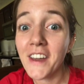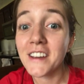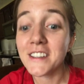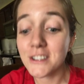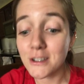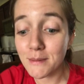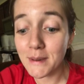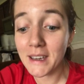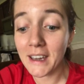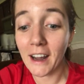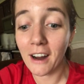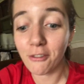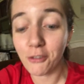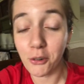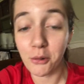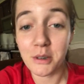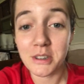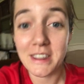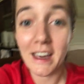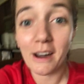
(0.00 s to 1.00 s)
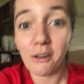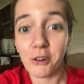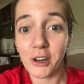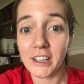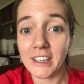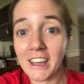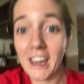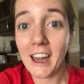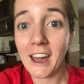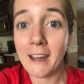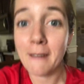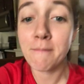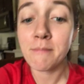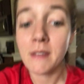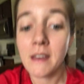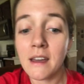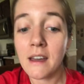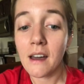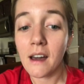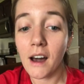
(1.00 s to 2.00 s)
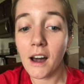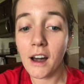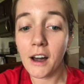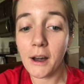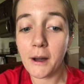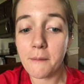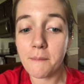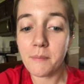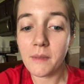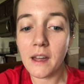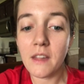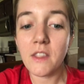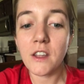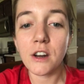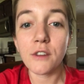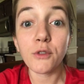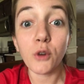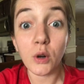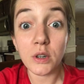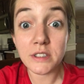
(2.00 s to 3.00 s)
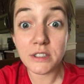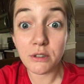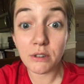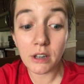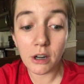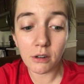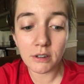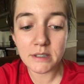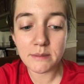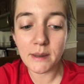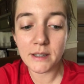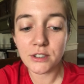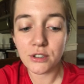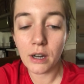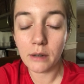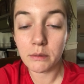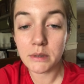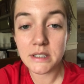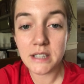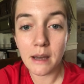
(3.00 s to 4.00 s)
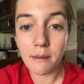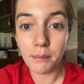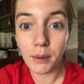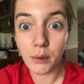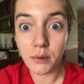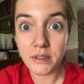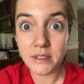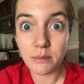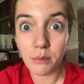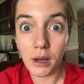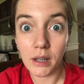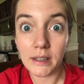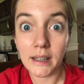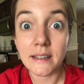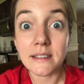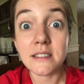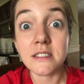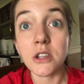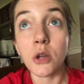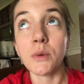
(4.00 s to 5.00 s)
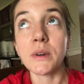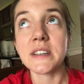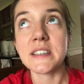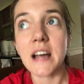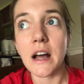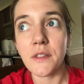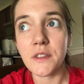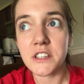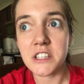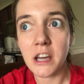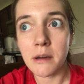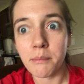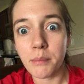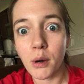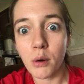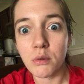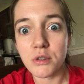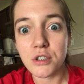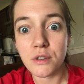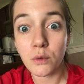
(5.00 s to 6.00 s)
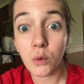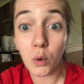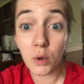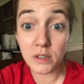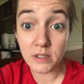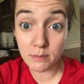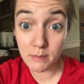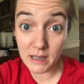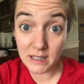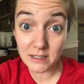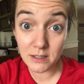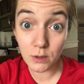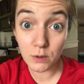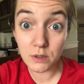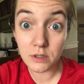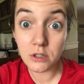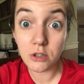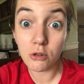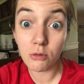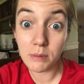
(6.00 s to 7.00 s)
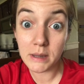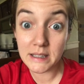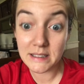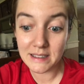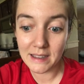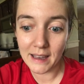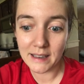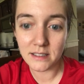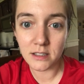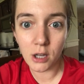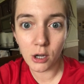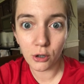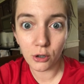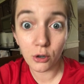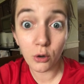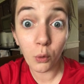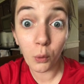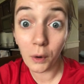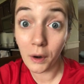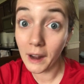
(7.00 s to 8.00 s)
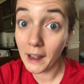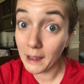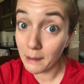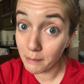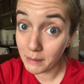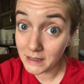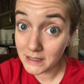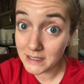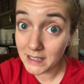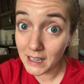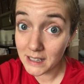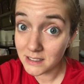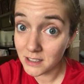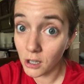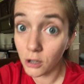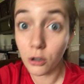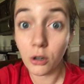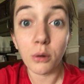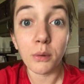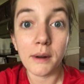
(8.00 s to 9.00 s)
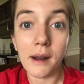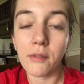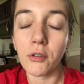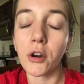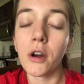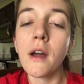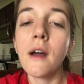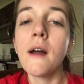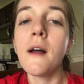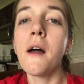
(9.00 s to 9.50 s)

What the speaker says: So be careful with that one, okay? And then, of course, you can always mess around with tempo as well, like slowing down the tempo, which, of course, makes those 2 beats last longer or 8 beats last longer, whatever.